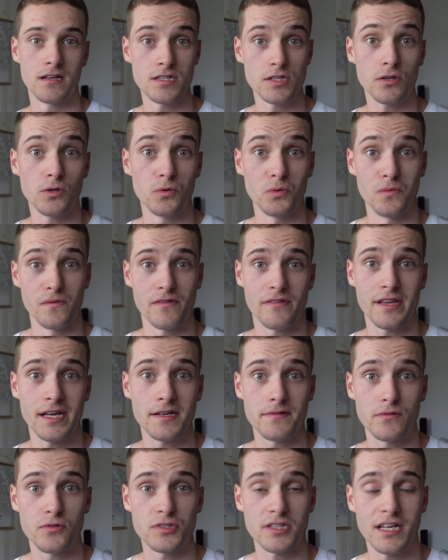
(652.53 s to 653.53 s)
So
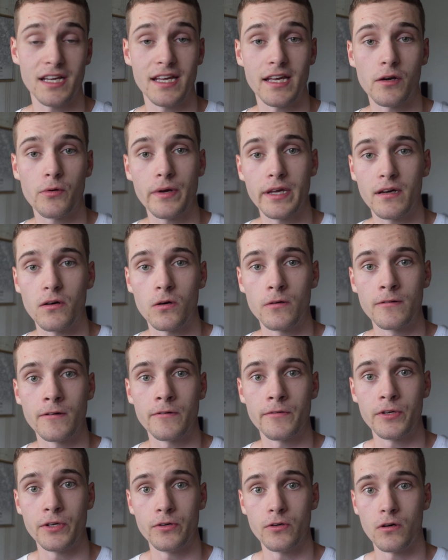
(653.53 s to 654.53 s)
that was a quick
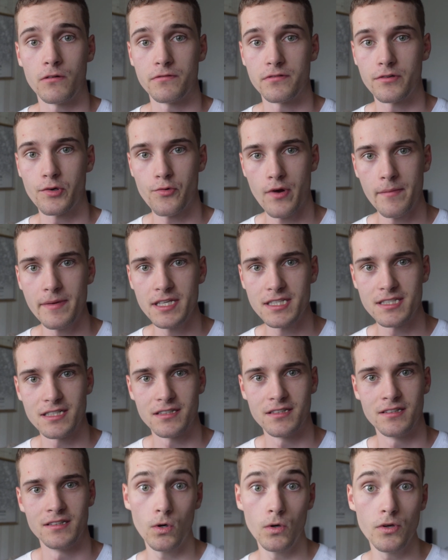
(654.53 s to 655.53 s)
overview of Cramit.
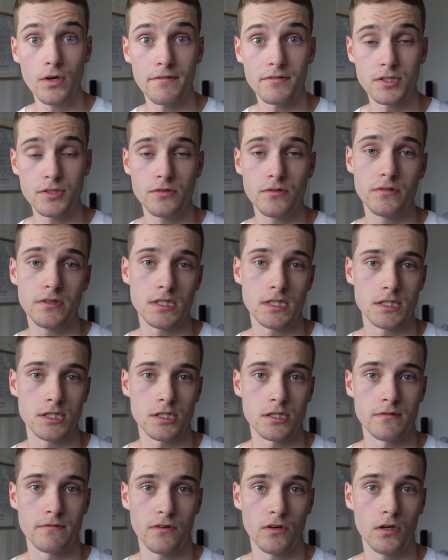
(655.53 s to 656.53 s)
All you have to do is
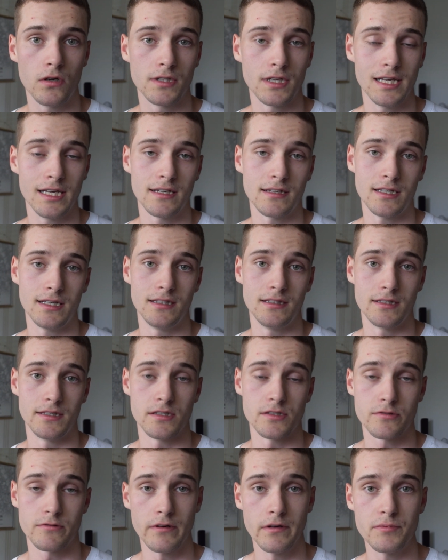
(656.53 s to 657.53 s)
just follow the link in the
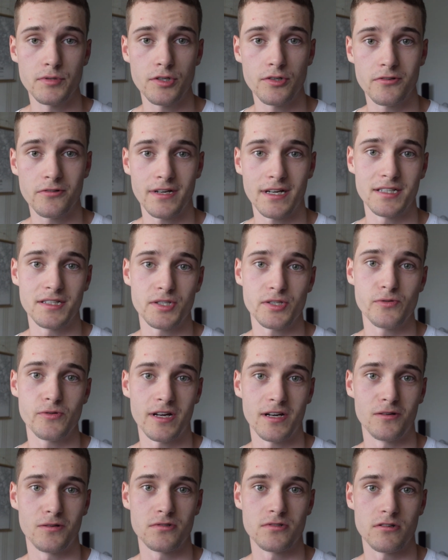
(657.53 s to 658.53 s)
description and you
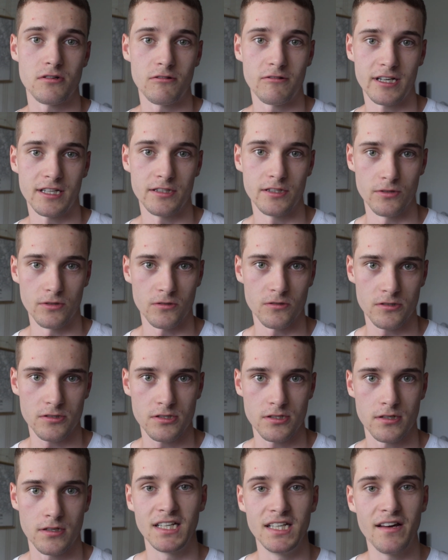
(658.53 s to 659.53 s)
can also get
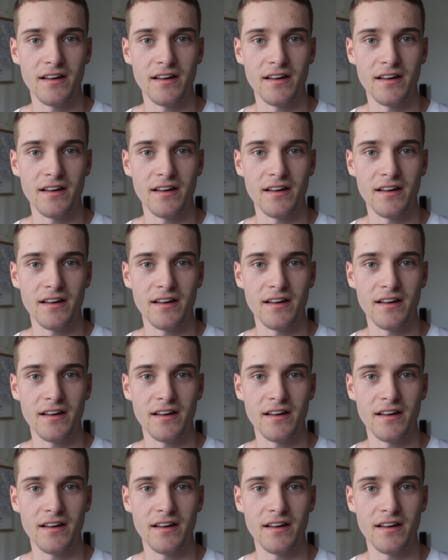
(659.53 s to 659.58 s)
yours.